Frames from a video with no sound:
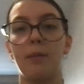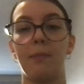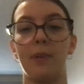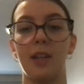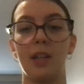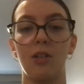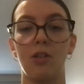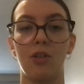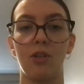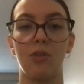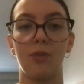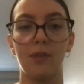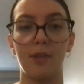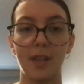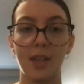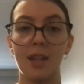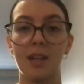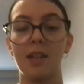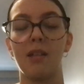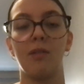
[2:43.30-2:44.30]
into
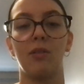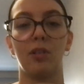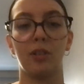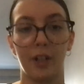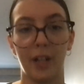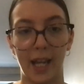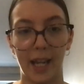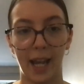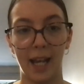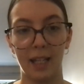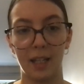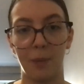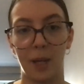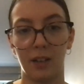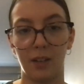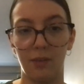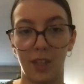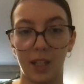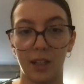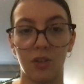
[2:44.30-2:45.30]
the learning
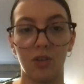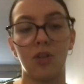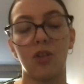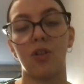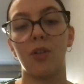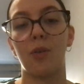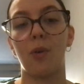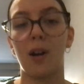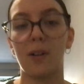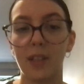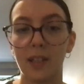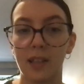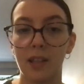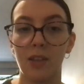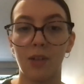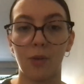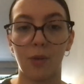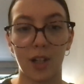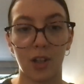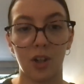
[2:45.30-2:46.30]
aspect of this, so obviously
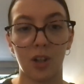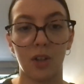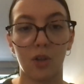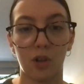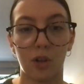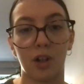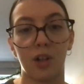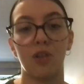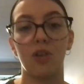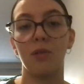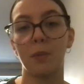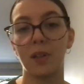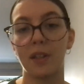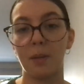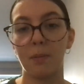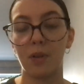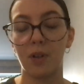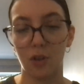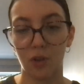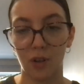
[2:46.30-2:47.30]
the questions are super
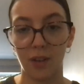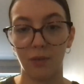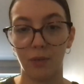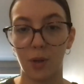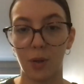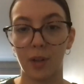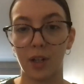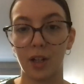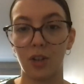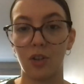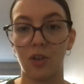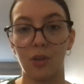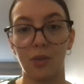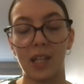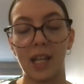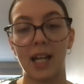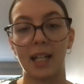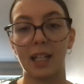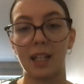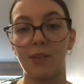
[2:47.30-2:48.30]
simple and straightforward, so
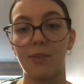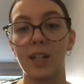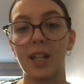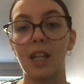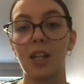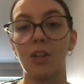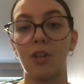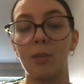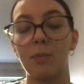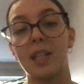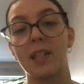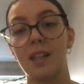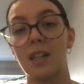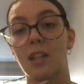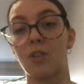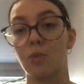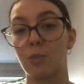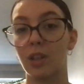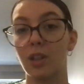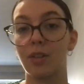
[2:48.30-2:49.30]
the activity could be
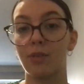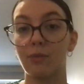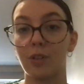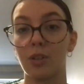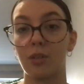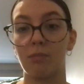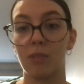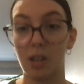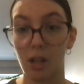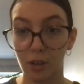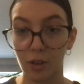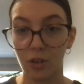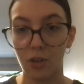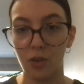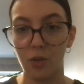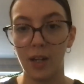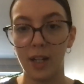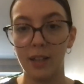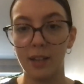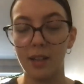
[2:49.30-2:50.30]
seen as really good for younger
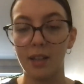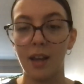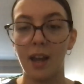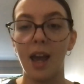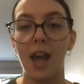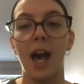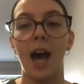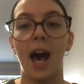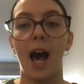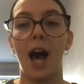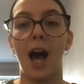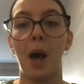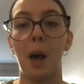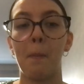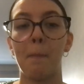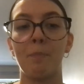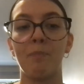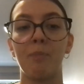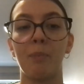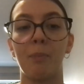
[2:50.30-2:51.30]
students,
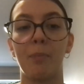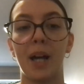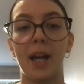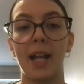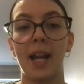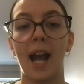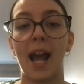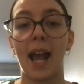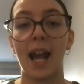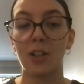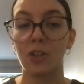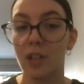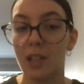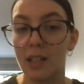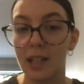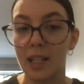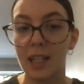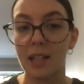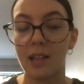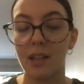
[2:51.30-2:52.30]
but I actually
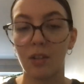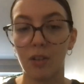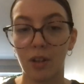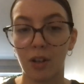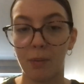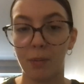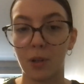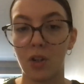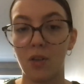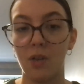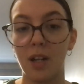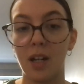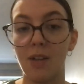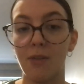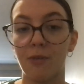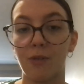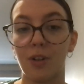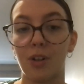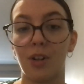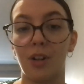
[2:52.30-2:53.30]
see this as a good opportunity
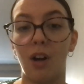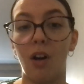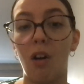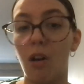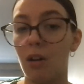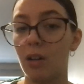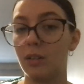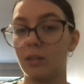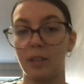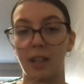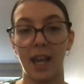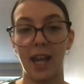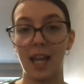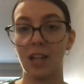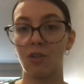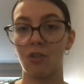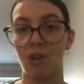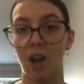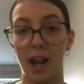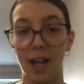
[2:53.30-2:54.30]
for all
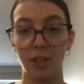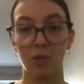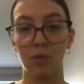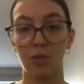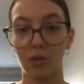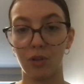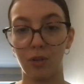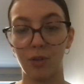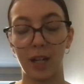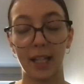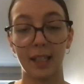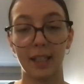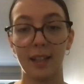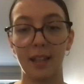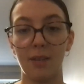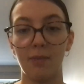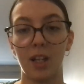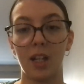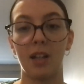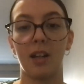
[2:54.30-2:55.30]
age high school students
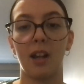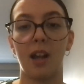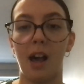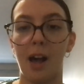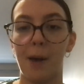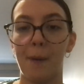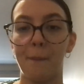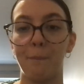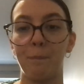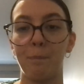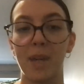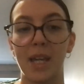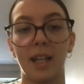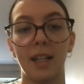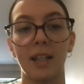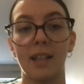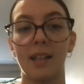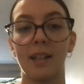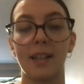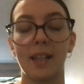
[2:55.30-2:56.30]
even,
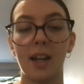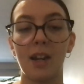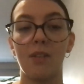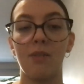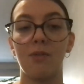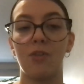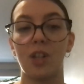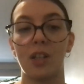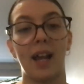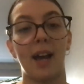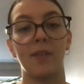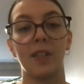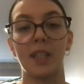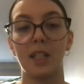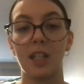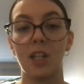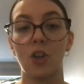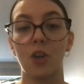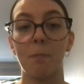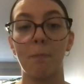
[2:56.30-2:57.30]
because instead of just having the
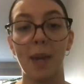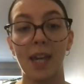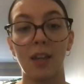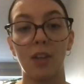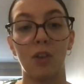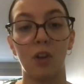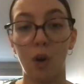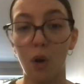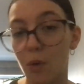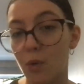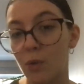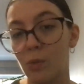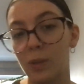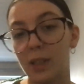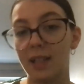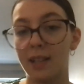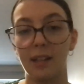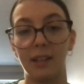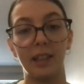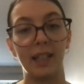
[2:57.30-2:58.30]
teacher make the code with
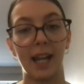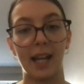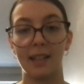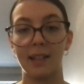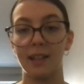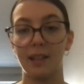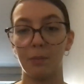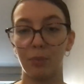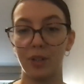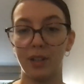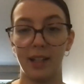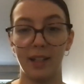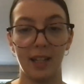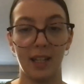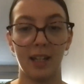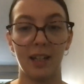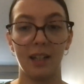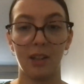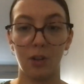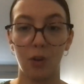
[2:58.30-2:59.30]
the silly dances and
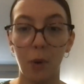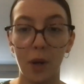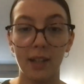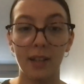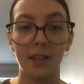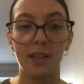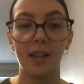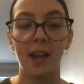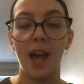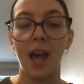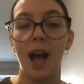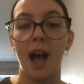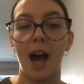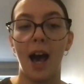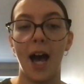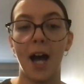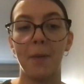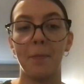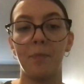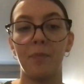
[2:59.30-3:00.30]
presenting it as a quiz,
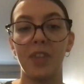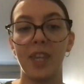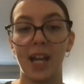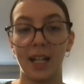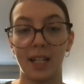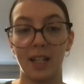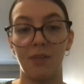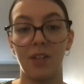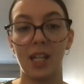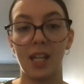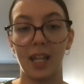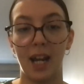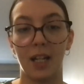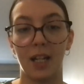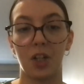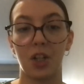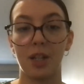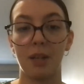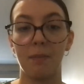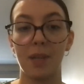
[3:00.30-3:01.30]
the activity can
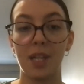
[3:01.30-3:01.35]
actually be